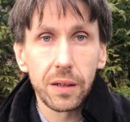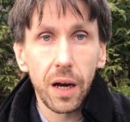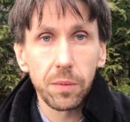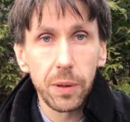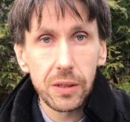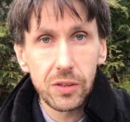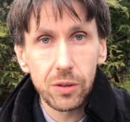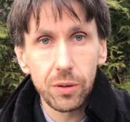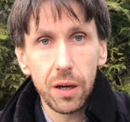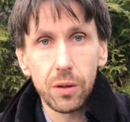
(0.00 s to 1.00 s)
God bless
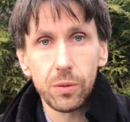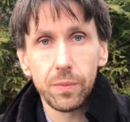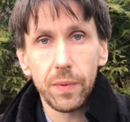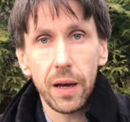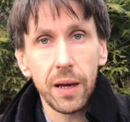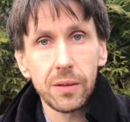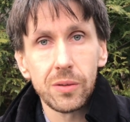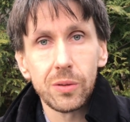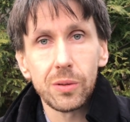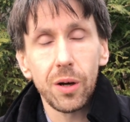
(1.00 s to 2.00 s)
you now and
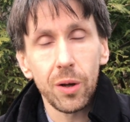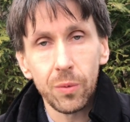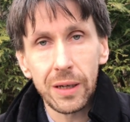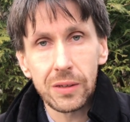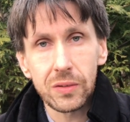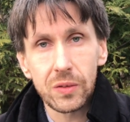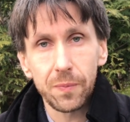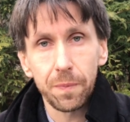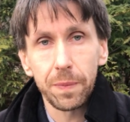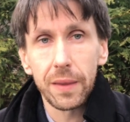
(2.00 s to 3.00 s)
always.
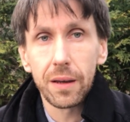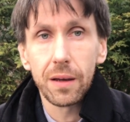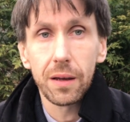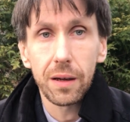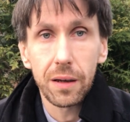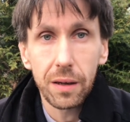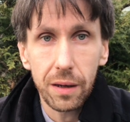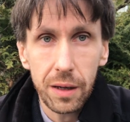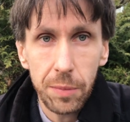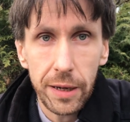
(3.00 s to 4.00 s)

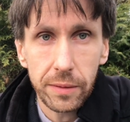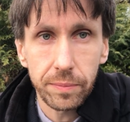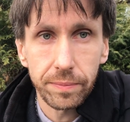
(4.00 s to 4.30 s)
Amen.